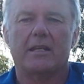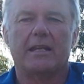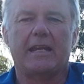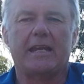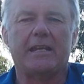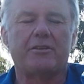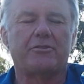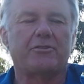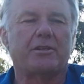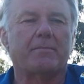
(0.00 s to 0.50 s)

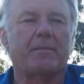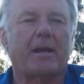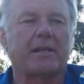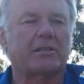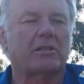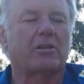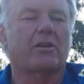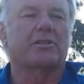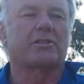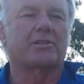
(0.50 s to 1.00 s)
Industry
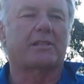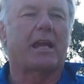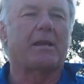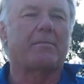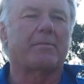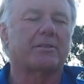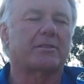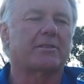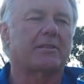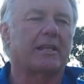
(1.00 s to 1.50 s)
makes a lot of
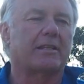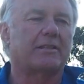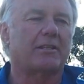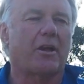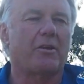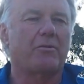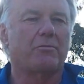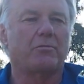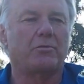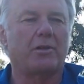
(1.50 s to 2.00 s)
statements that
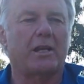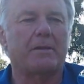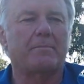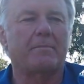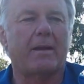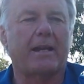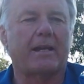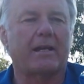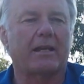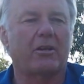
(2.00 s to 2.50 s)
don't really
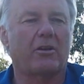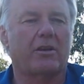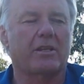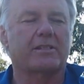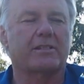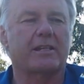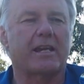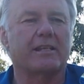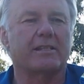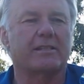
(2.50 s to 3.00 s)
make a lot of
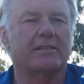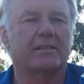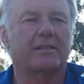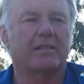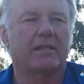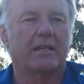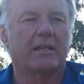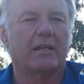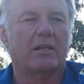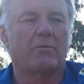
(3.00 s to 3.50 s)
sense
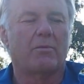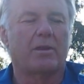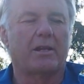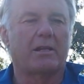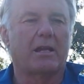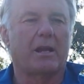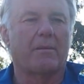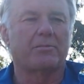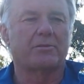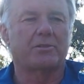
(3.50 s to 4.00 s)
when
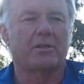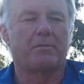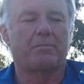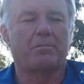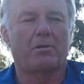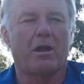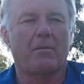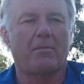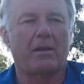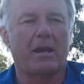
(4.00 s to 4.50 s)
it comes to the
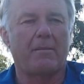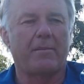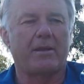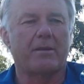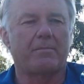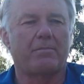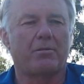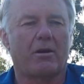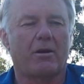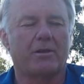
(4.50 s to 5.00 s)
prime lamb
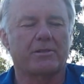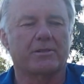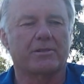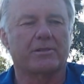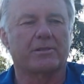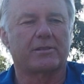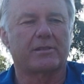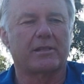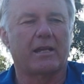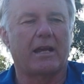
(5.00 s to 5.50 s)

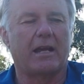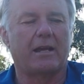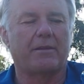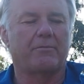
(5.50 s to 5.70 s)
enterprises.